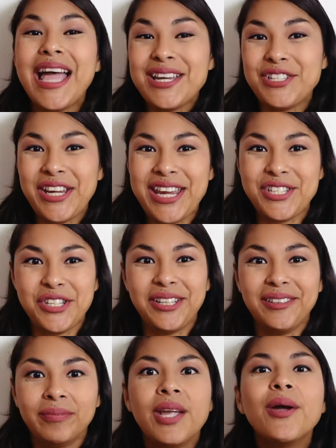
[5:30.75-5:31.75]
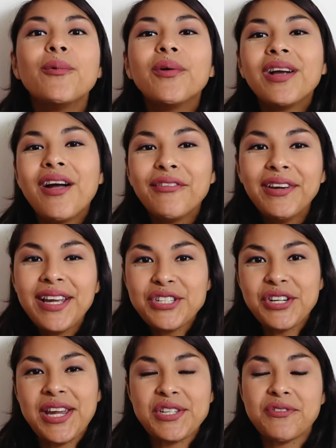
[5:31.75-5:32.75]
Education. We're covering
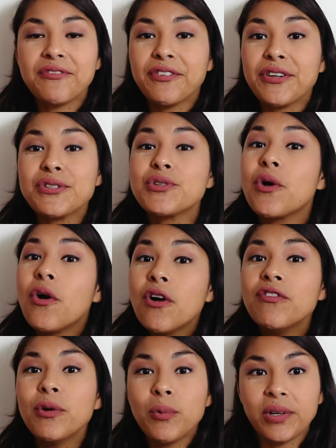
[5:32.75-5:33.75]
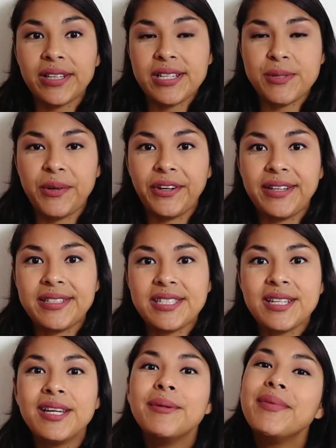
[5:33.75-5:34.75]
education first over work
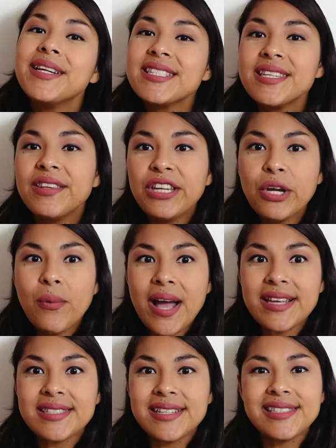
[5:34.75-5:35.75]
experience because in the US,